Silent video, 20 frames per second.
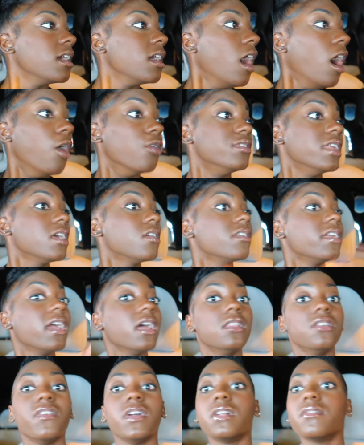Oh, they go the
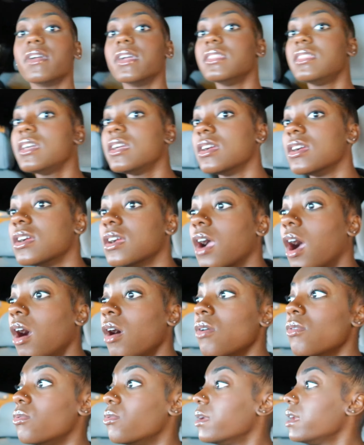elevator right there.
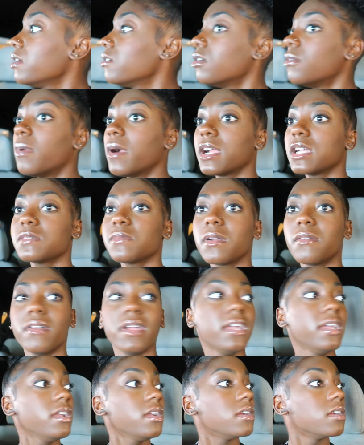Oh, here go a parking spot
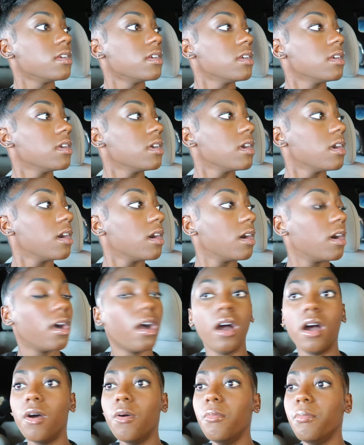right here.
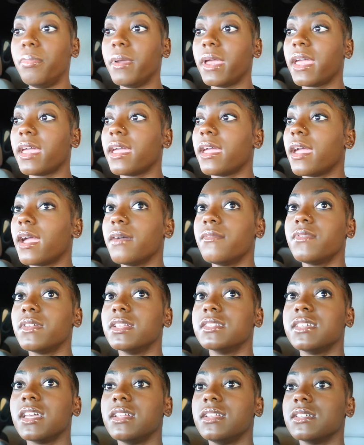Oh bet. I'm
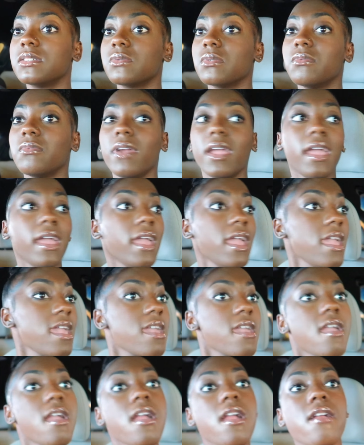gonna take this one right
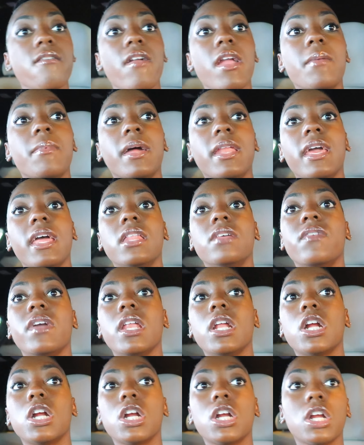here, right by the
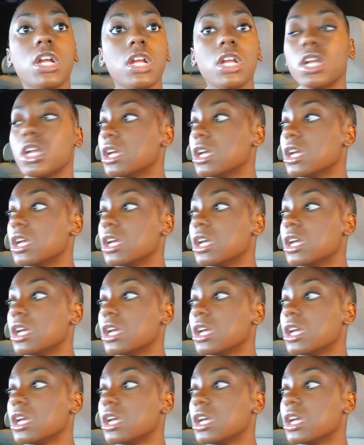elevator.